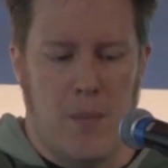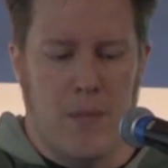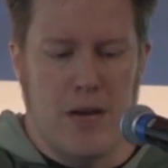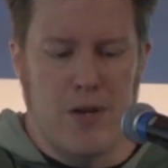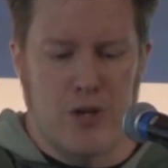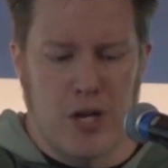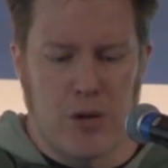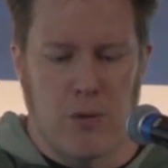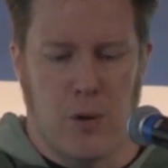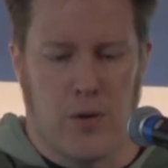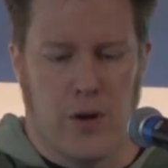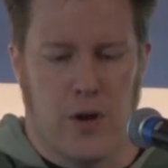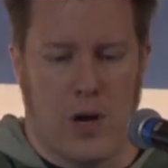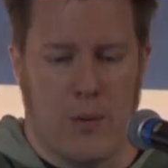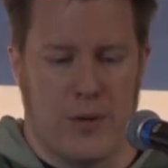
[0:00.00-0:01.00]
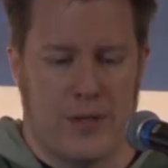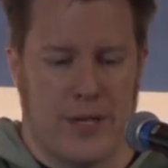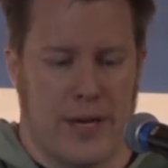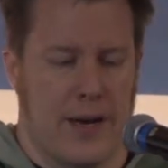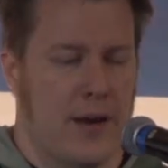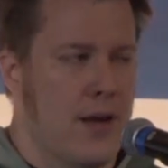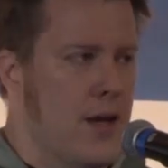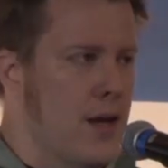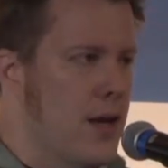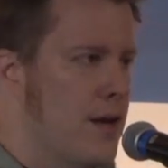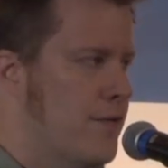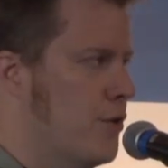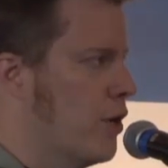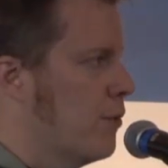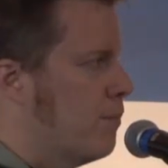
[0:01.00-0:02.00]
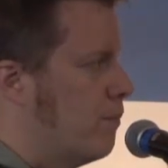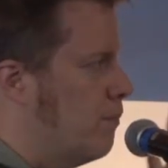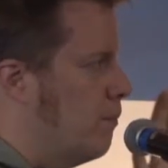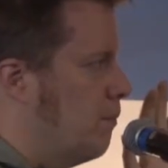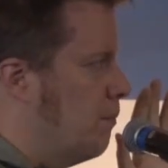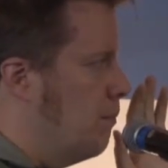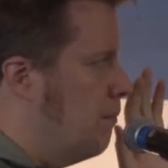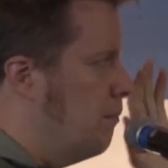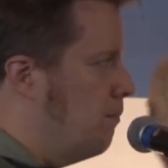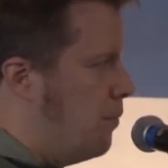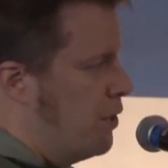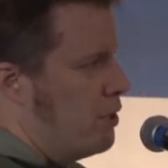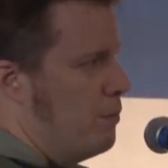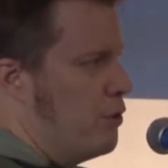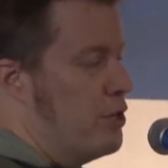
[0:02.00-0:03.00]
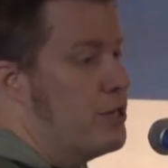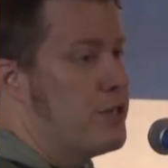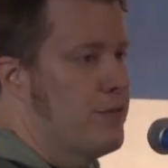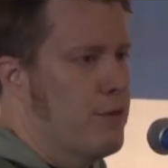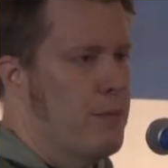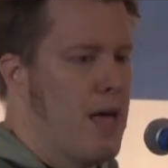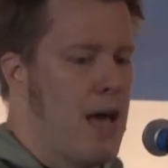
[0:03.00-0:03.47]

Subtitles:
In general, though, I would say if you could pick a prediction from